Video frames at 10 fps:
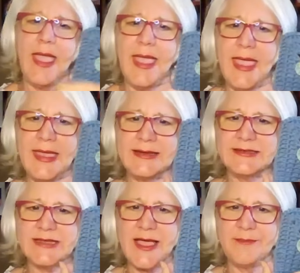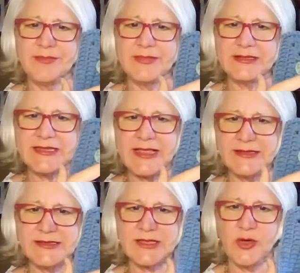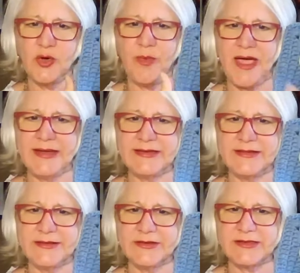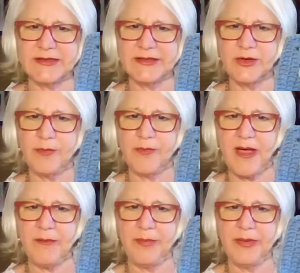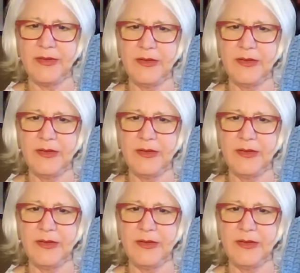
And um, the telescope, I there's a little bump